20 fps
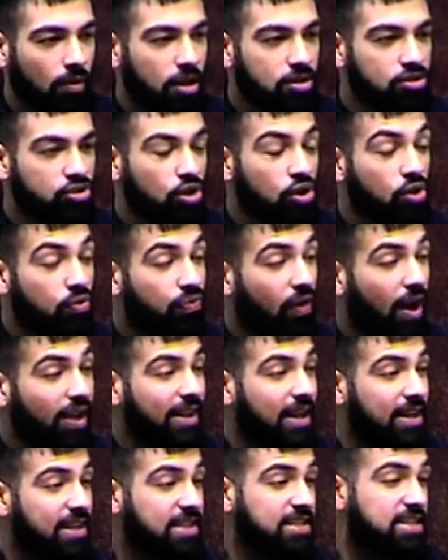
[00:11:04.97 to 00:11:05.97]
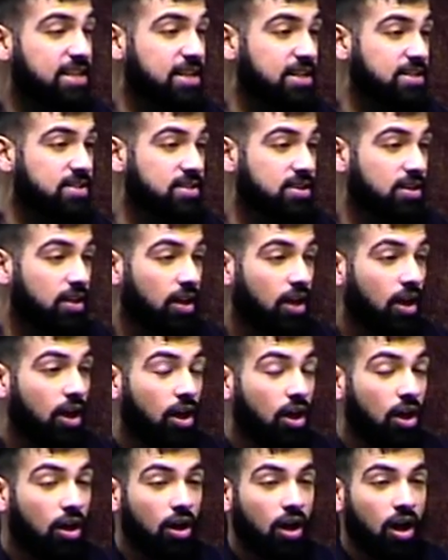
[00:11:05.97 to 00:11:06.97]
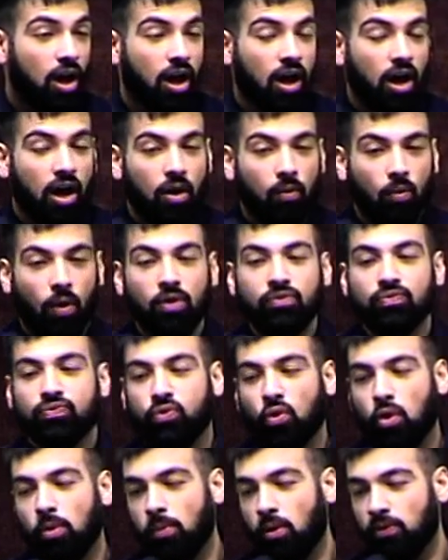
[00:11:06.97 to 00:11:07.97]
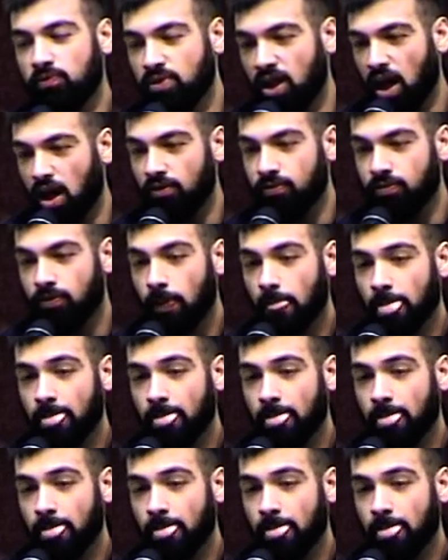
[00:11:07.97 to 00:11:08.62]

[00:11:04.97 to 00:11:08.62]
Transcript: So you find that this is one form of love.